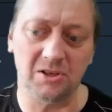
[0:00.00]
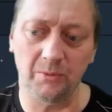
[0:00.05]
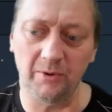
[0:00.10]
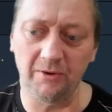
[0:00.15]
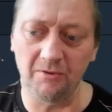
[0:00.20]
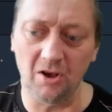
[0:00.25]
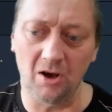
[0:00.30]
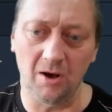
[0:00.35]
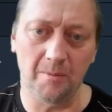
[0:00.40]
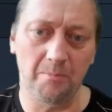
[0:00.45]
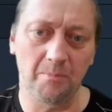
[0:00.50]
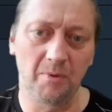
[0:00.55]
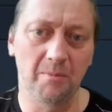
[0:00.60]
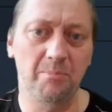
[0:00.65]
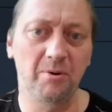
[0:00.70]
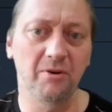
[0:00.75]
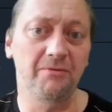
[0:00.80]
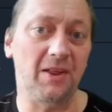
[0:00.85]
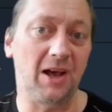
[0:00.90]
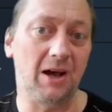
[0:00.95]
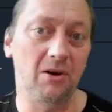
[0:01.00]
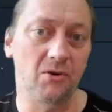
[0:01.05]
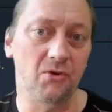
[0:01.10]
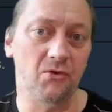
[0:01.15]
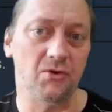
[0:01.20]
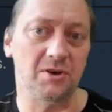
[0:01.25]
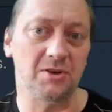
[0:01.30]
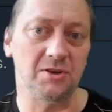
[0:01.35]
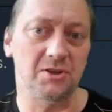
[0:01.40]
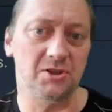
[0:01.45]
so we've got above that
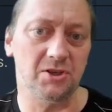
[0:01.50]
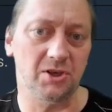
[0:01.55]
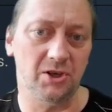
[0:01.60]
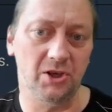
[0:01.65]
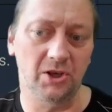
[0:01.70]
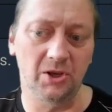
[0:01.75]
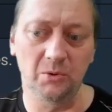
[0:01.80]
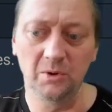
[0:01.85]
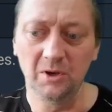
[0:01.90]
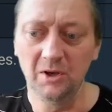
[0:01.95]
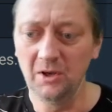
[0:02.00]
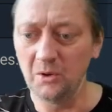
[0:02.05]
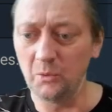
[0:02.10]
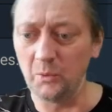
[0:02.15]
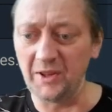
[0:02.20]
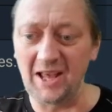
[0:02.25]
102